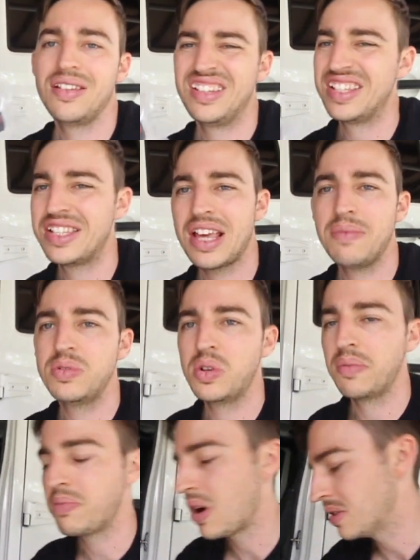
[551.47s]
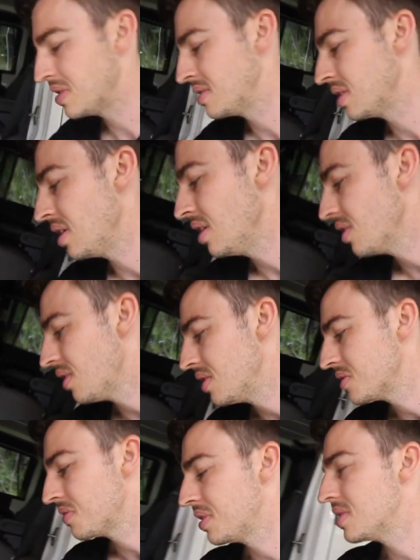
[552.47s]
Same sort of process again, guys,
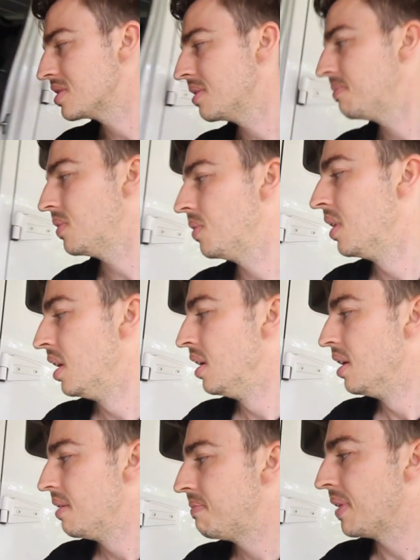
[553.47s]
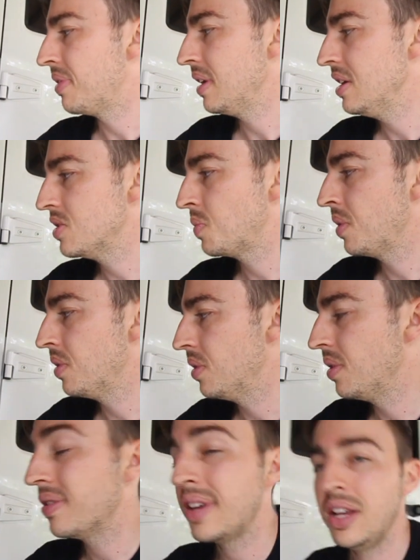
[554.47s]
pretty simple. But these
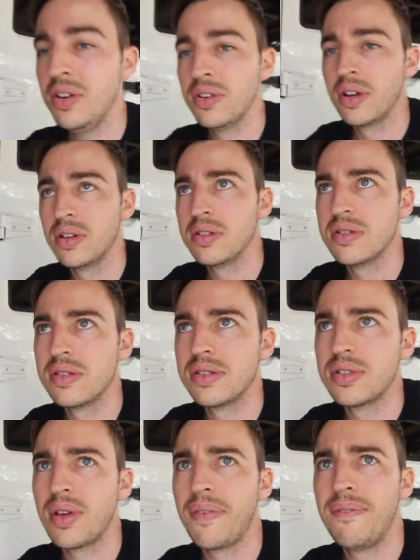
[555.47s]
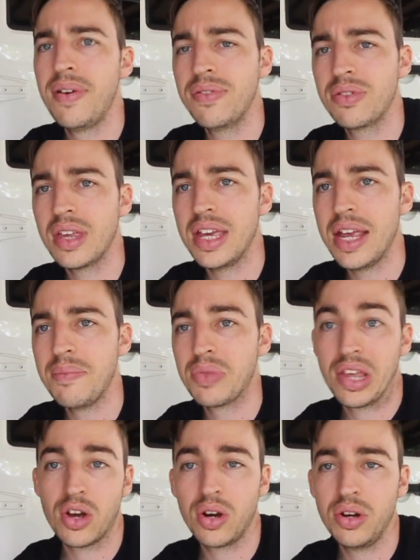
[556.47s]
were $10.50
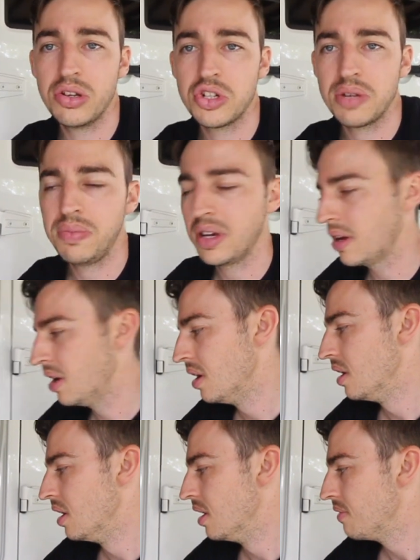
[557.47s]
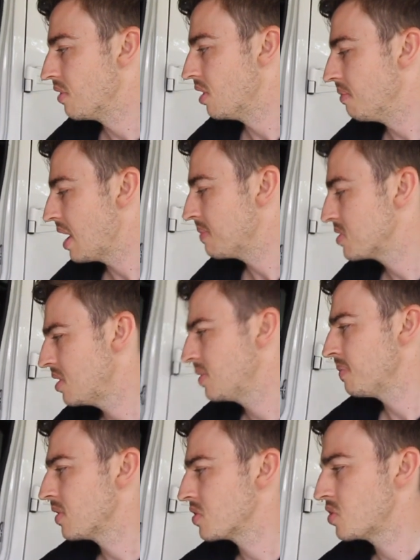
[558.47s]
including shipping from Amazon.
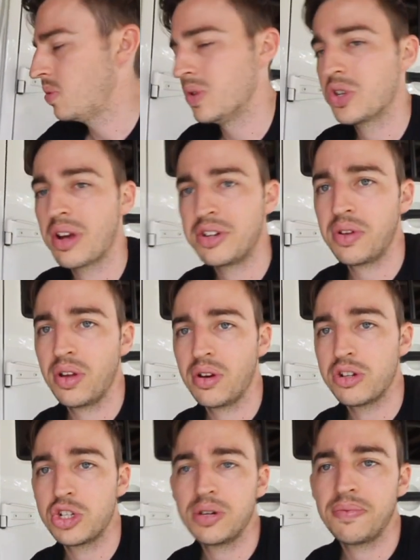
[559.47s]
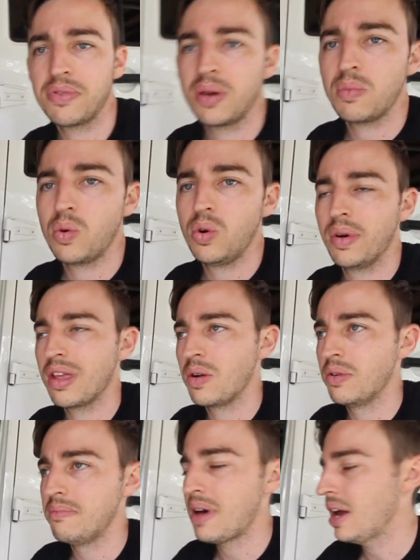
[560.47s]
I'm not sure which country they got shipped from or where they
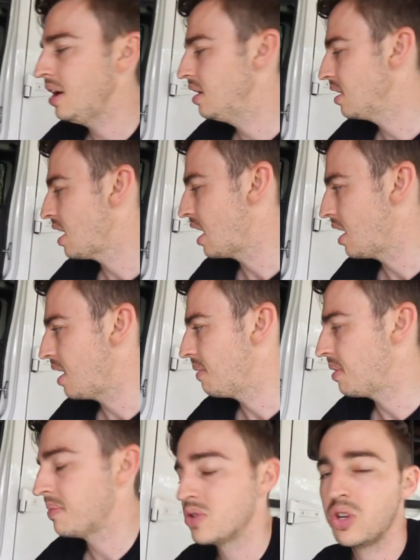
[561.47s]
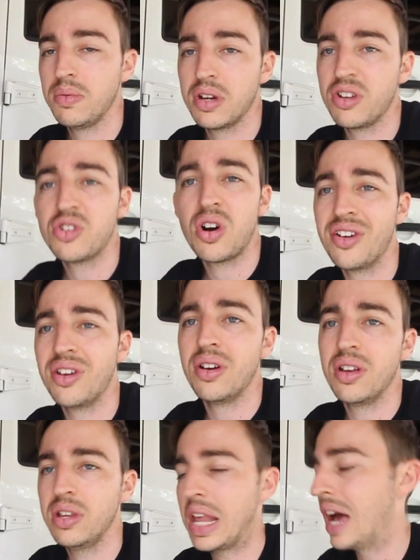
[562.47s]
were made. I'm assuming
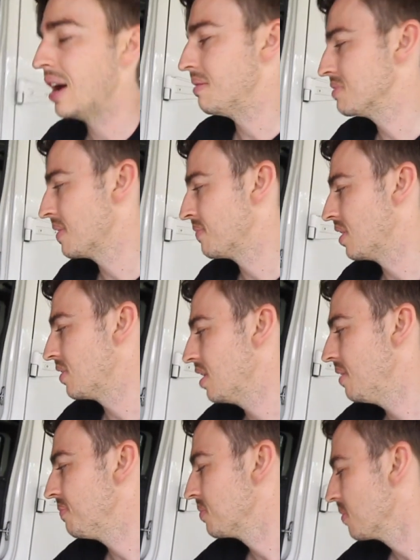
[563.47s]
China, something like that.